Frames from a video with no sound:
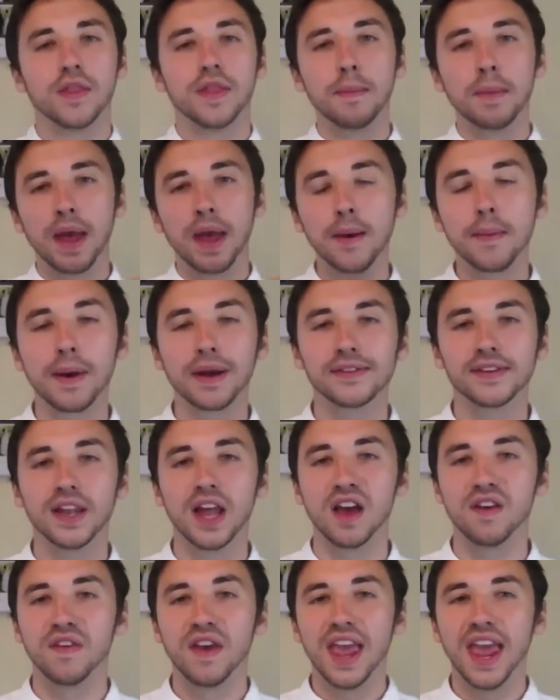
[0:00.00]
them coming back to
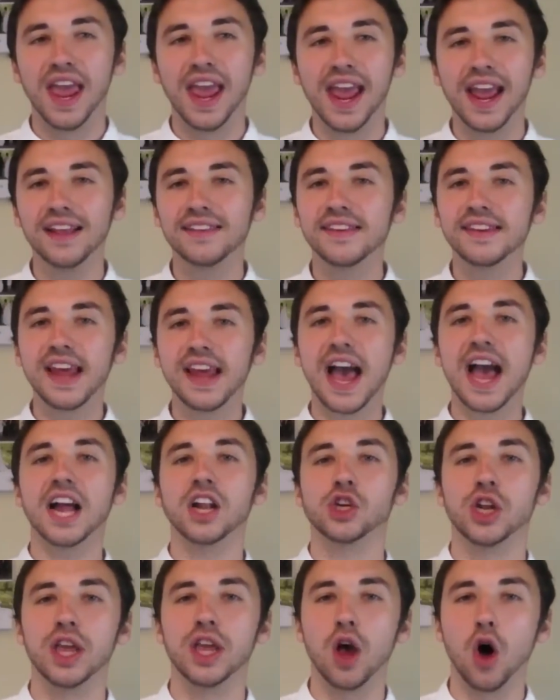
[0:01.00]
life, it isn't
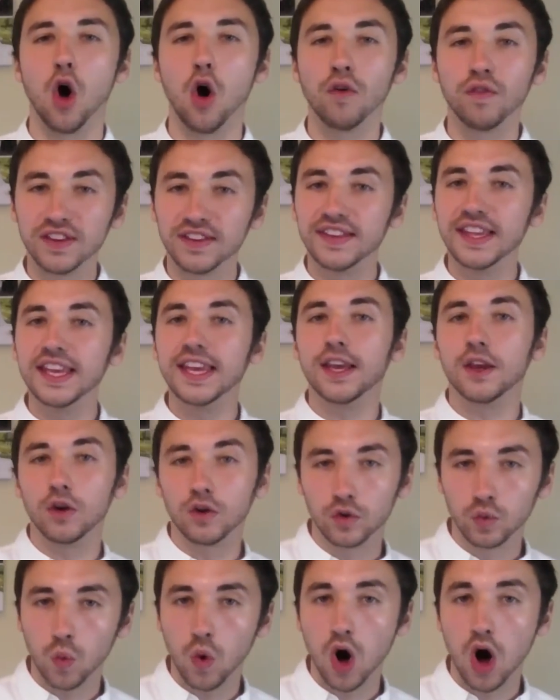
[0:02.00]
actually of
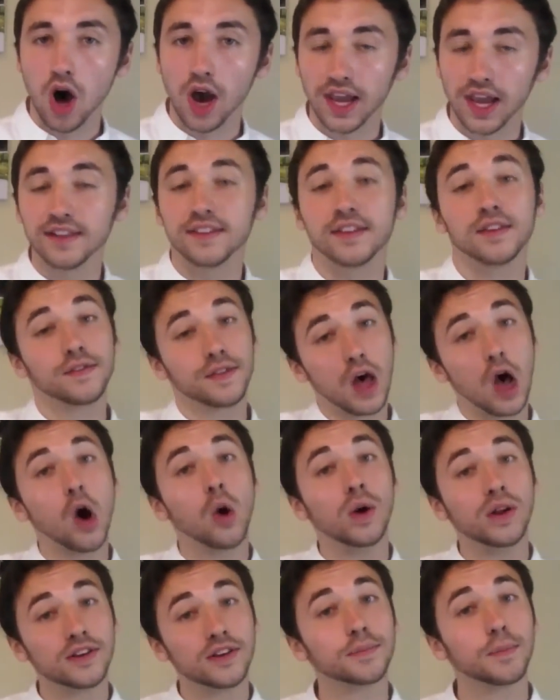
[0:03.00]
Ezekiel's work. It's of the
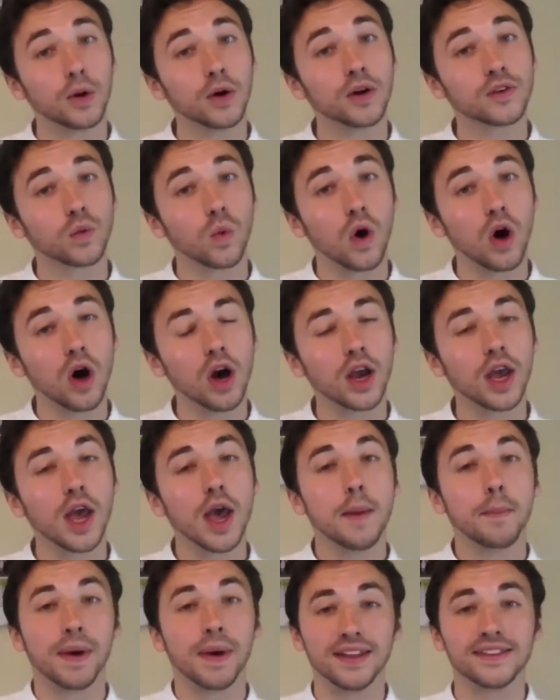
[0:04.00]
Holy Spirit's work,
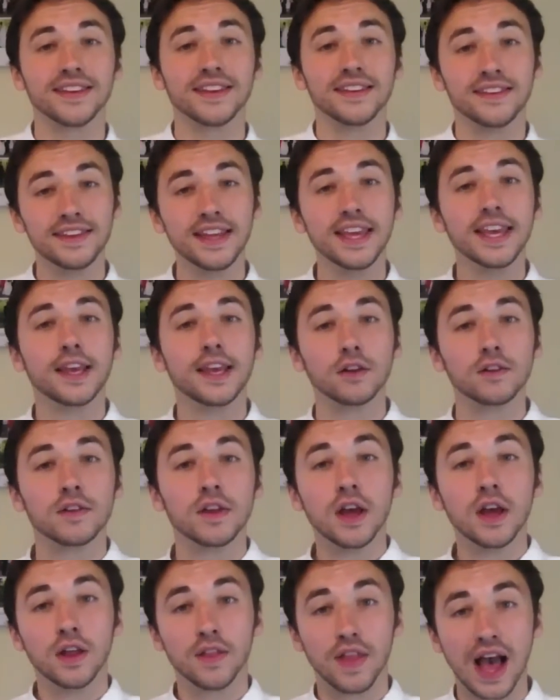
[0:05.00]
but it's Ezekiel
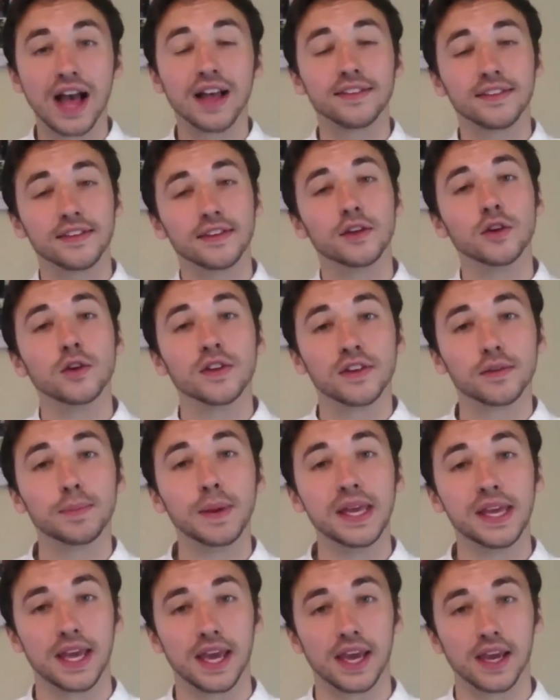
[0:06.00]
that has to do the
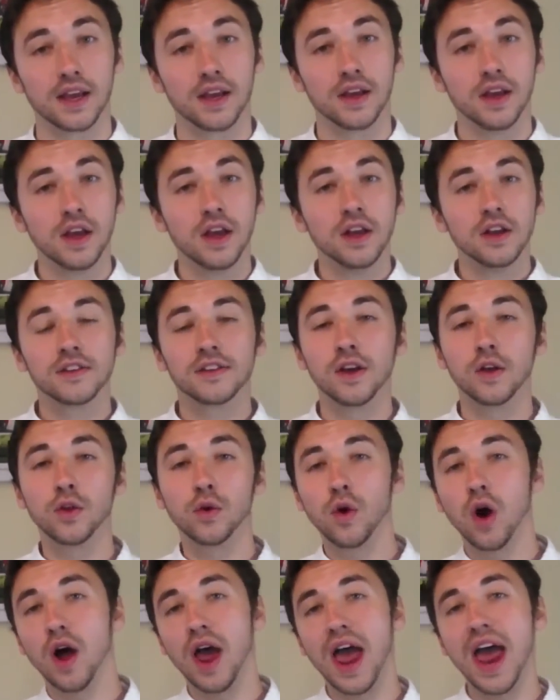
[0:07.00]
speaking.
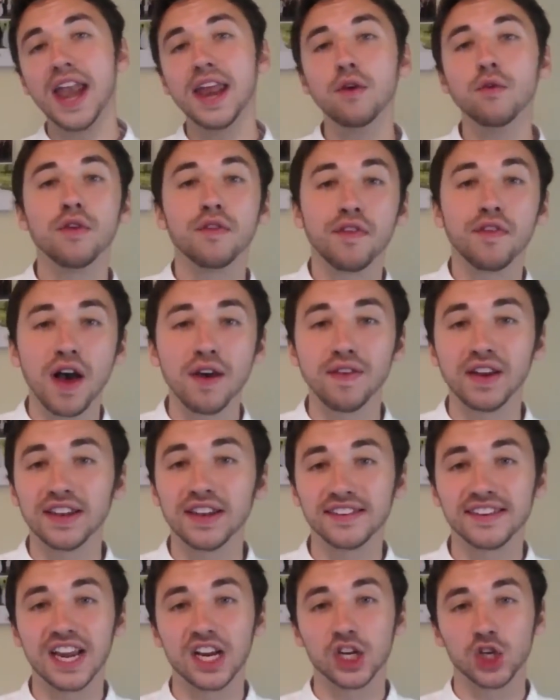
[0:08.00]
So any reviving
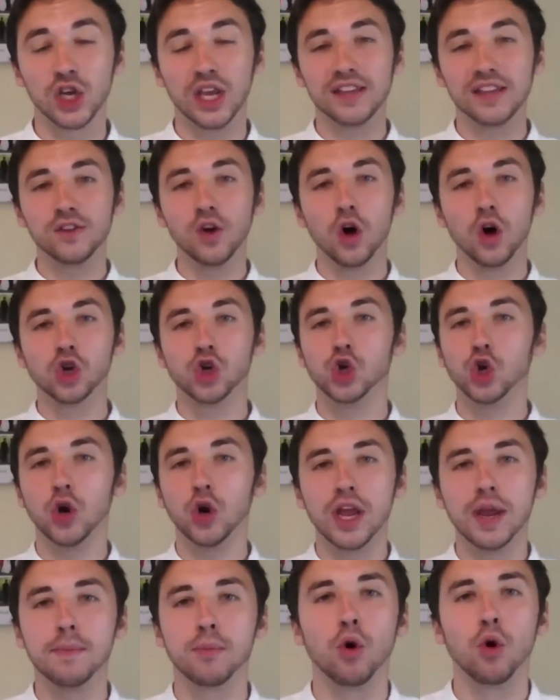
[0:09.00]
doesn't actually, it's not
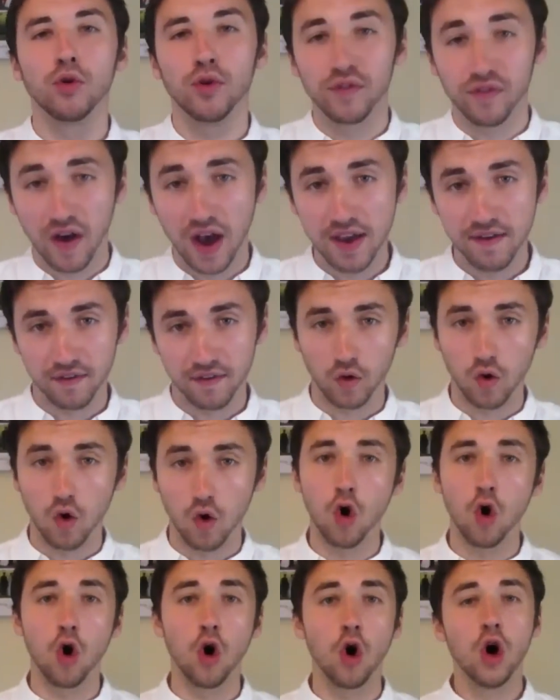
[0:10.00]
Jonny brought revival
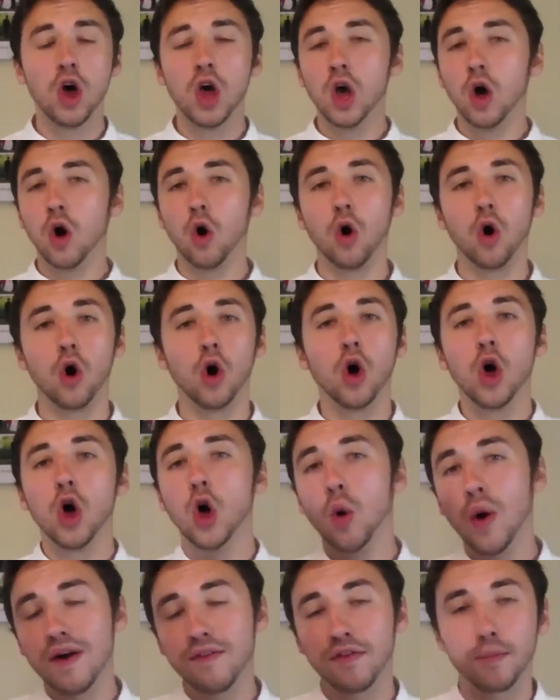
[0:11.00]
or
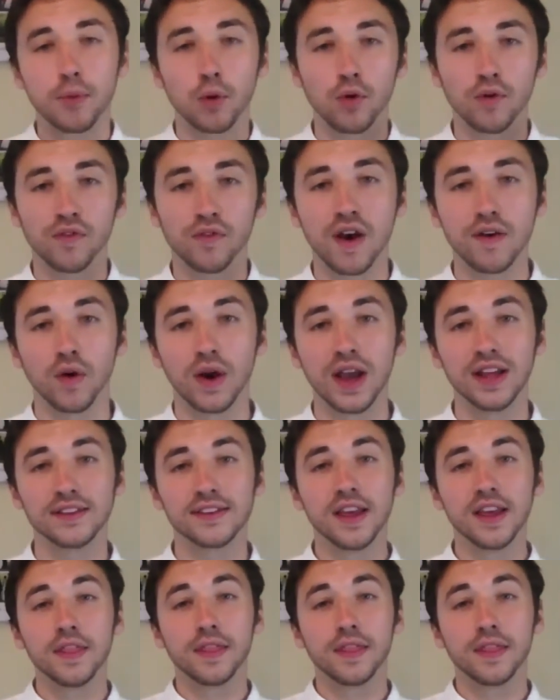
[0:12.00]
whoever brought revival. It's